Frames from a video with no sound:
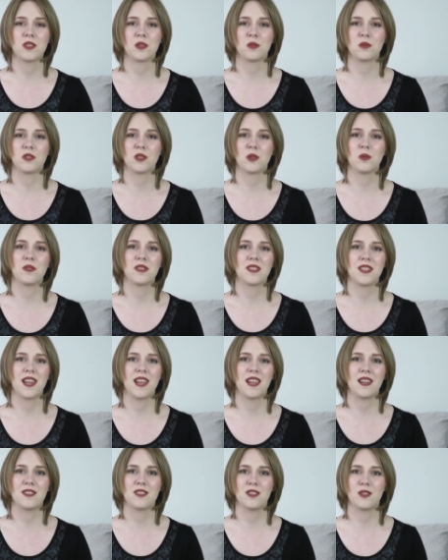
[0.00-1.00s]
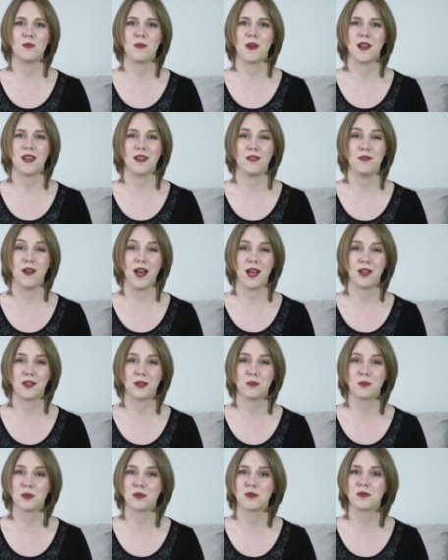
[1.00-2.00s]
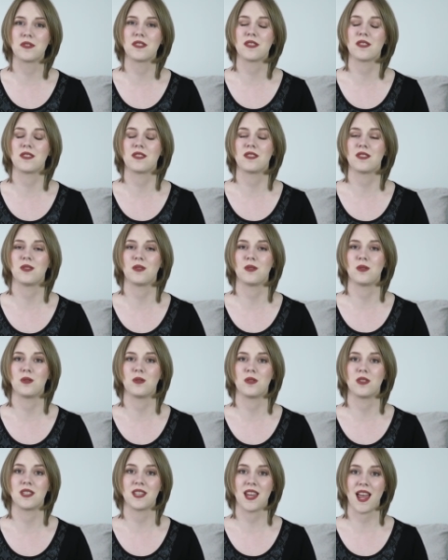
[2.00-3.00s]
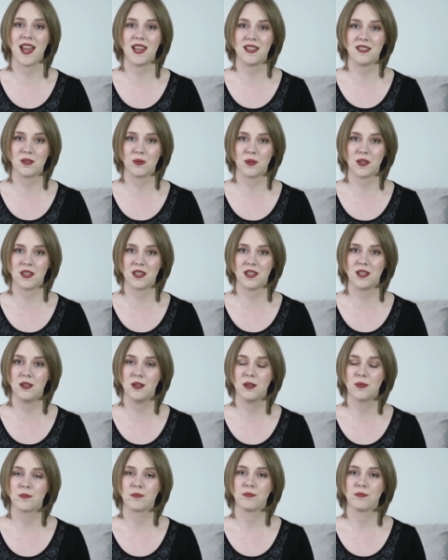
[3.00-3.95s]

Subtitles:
so don't take too many valuables to the test with you.